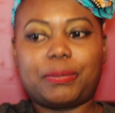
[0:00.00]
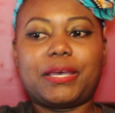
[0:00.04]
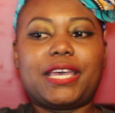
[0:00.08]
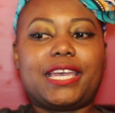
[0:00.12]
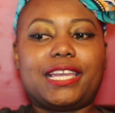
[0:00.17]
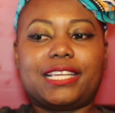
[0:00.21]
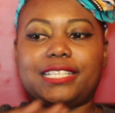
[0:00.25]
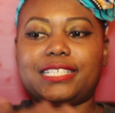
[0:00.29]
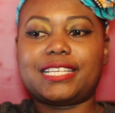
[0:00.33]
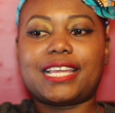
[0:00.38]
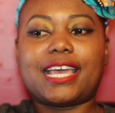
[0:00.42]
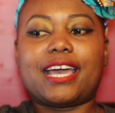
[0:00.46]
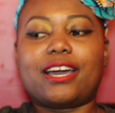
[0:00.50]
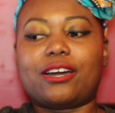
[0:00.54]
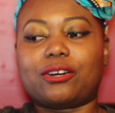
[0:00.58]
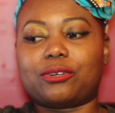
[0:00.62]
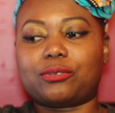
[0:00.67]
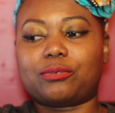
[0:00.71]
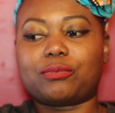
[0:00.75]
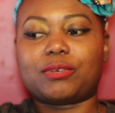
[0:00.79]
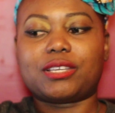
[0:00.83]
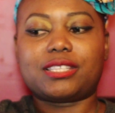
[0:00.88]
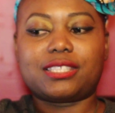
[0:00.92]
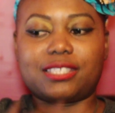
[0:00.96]
the pain
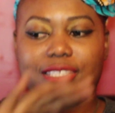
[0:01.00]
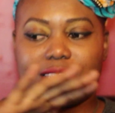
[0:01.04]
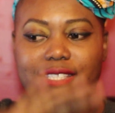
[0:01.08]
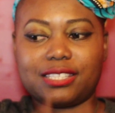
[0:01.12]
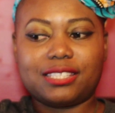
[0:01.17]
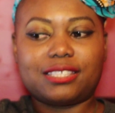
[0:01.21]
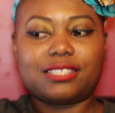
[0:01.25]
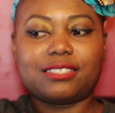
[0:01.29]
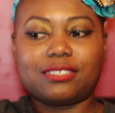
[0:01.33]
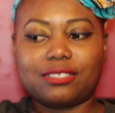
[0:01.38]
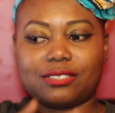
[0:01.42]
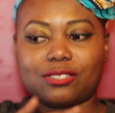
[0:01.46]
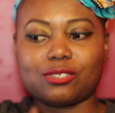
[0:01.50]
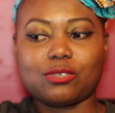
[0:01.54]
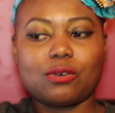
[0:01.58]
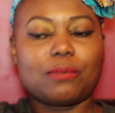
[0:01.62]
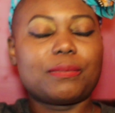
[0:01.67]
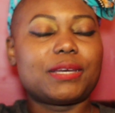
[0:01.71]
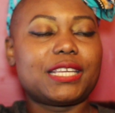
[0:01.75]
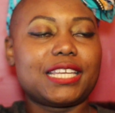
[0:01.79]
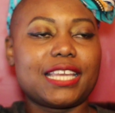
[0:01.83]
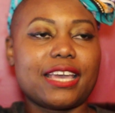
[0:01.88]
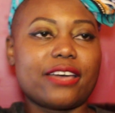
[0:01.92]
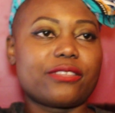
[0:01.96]
down,
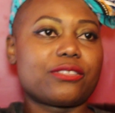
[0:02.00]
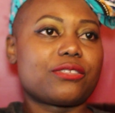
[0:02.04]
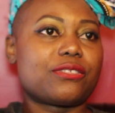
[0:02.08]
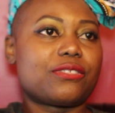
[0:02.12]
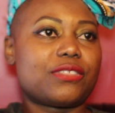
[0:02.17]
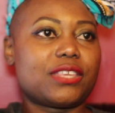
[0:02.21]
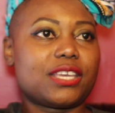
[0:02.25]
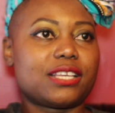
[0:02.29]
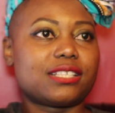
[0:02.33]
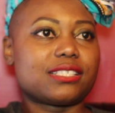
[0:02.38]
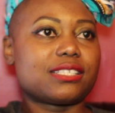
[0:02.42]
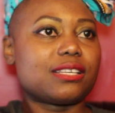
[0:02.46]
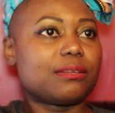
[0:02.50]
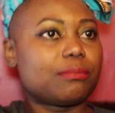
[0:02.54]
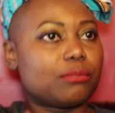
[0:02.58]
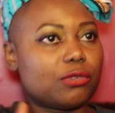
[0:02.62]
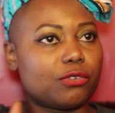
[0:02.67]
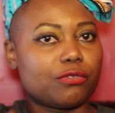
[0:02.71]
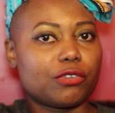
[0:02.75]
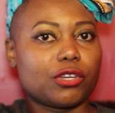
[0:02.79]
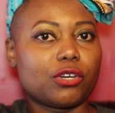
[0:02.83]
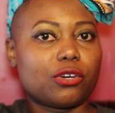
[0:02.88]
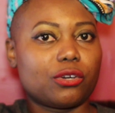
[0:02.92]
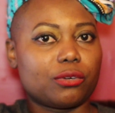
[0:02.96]
so many other things, and
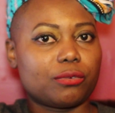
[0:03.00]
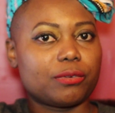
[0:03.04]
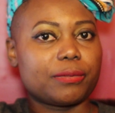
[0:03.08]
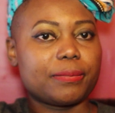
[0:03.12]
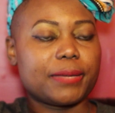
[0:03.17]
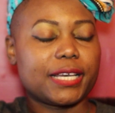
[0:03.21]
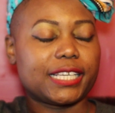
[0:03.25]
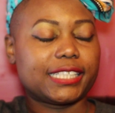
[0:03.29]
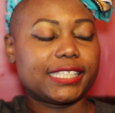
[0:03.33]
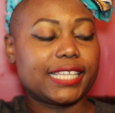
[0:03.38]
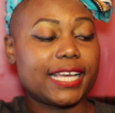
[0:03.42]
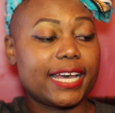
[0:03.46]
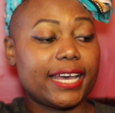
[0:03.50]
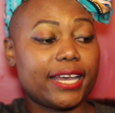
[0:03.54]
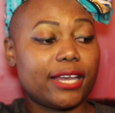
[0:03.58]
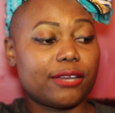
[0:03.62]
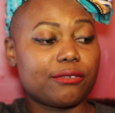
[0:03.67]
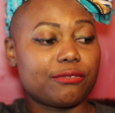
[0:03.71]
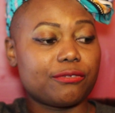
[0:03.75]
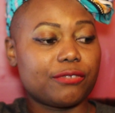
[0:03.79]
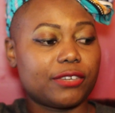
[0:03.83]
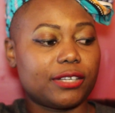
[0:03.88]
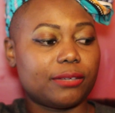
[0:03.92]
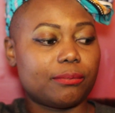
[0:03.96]
moving on with my
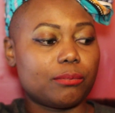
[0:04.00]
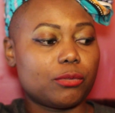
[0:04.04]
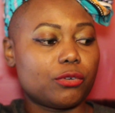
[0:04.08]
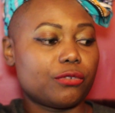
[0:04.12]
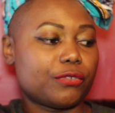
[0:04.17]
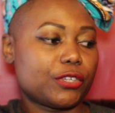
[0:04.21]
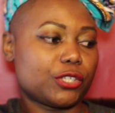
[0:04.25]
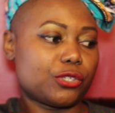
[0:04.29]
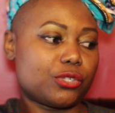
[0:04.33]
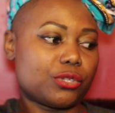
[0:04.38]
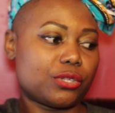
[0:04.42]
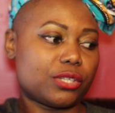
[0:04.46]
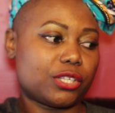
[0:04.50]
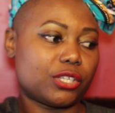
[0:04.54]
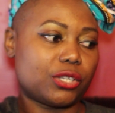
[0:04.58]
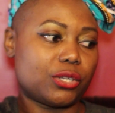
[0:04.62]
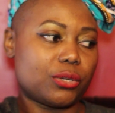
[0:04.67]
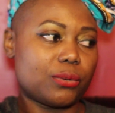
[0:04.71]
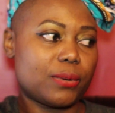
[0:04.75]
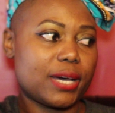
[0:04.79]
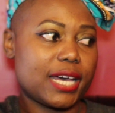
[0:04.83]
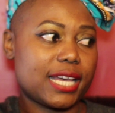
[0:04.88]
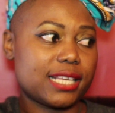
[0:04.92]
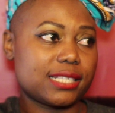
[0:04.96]
life and moving to
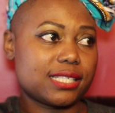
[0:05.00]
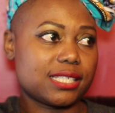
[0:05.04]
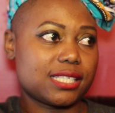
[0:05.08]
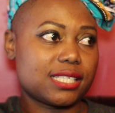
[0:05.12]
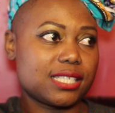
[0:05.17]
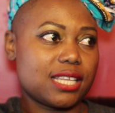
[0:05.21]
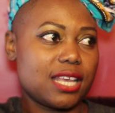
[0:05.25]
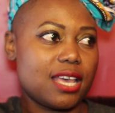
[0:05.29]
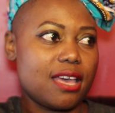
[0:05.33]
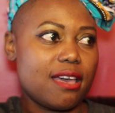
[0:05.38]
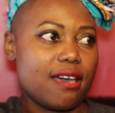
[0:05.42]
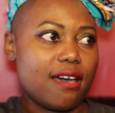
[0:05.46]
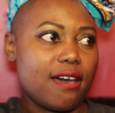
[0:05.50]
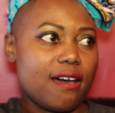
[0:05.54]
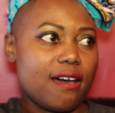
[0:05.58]
the US.